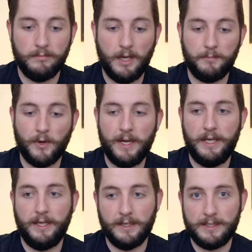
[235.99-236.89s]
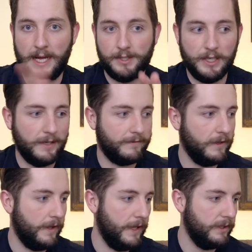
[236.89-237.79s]
upgrading and attaching
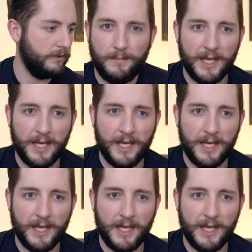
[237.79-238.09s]
different things.